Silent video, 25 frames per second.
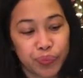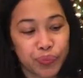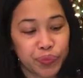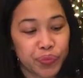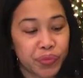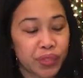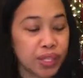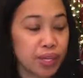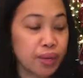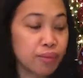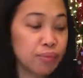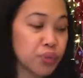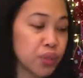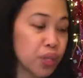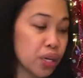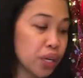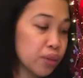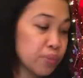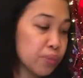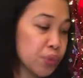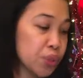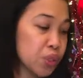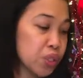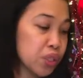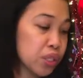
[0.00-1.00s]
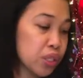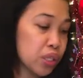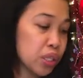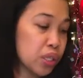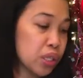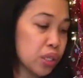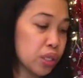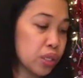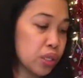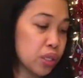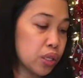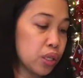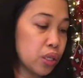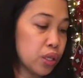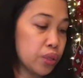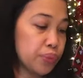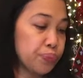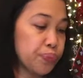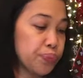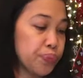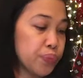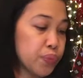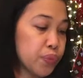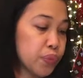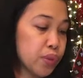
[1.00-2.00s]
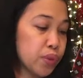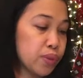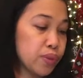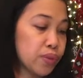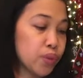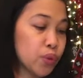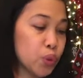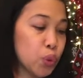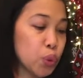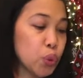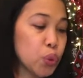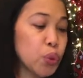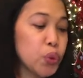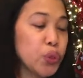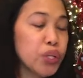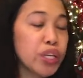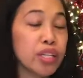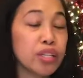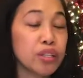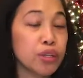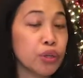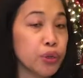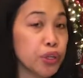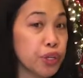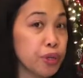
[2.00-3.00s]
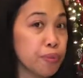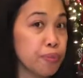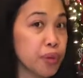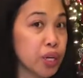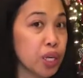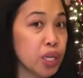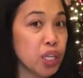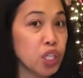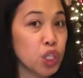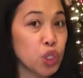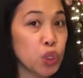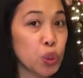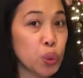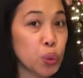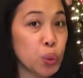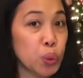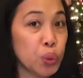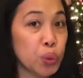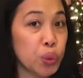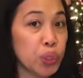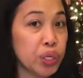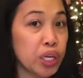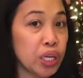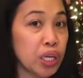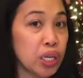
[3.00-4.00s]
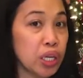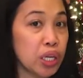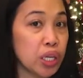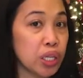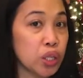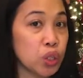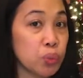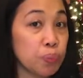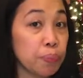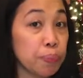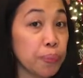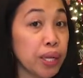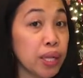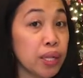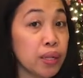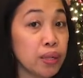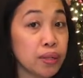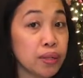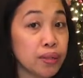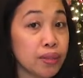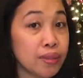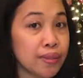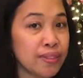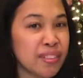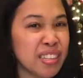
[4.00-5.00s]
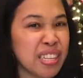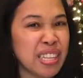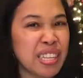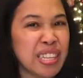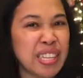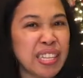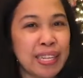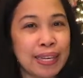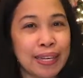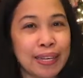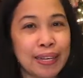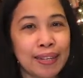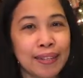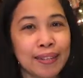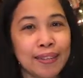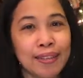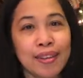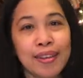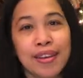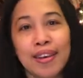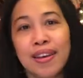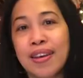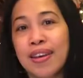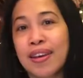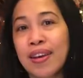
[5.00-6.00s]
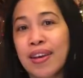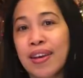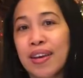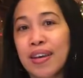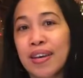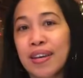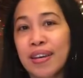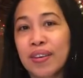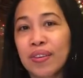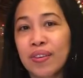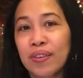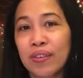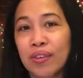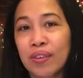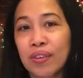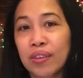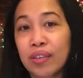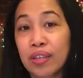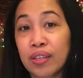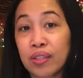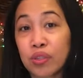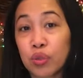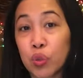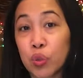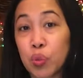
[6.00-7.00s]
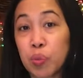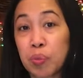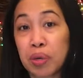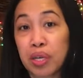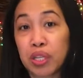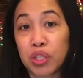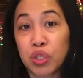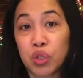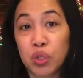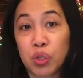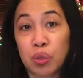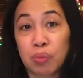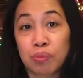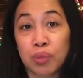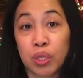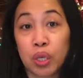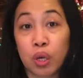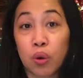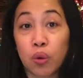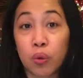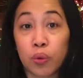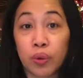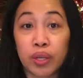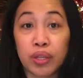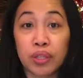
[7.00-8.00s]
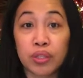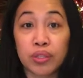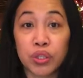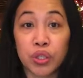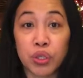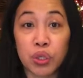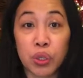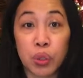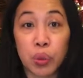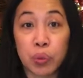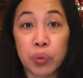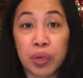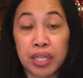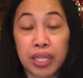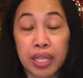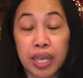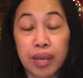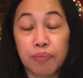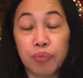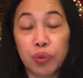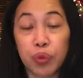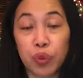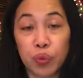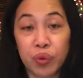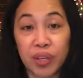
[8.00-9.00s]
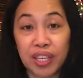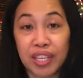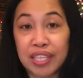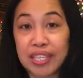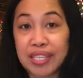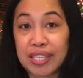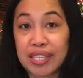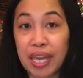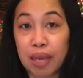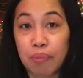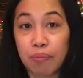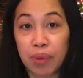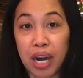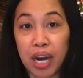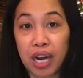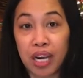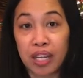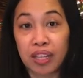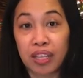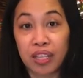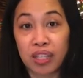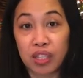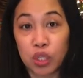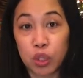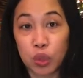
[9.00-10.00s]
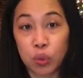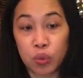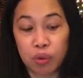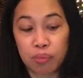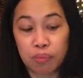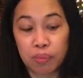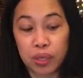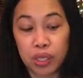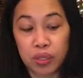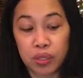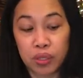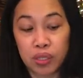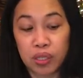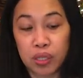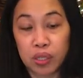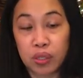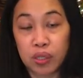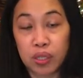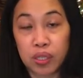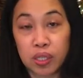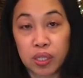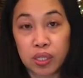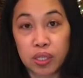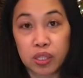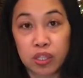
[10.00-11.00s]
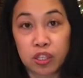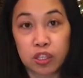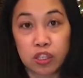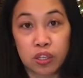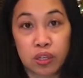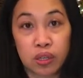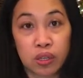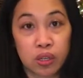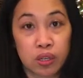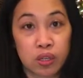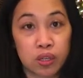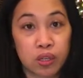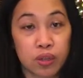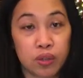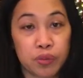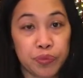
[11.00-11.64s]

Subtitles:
Sometimes the coconut cream and coconut milk, they did not get too much of the oil, so what I'm doing is I'm adding this one because this is the